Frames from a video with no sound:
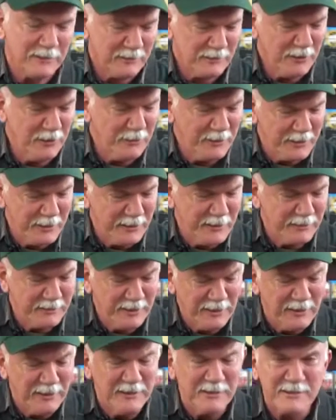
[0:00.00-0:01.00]
loaded
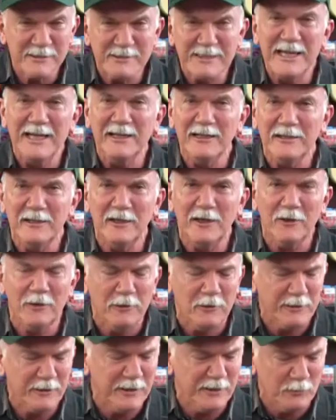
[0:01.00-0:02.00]
guns, and
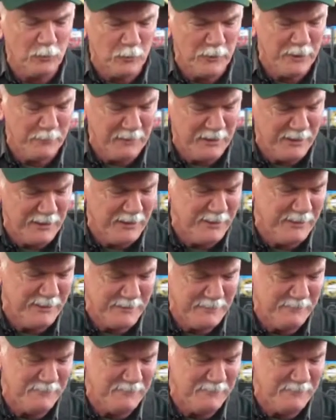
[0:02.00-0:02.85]
loaded women."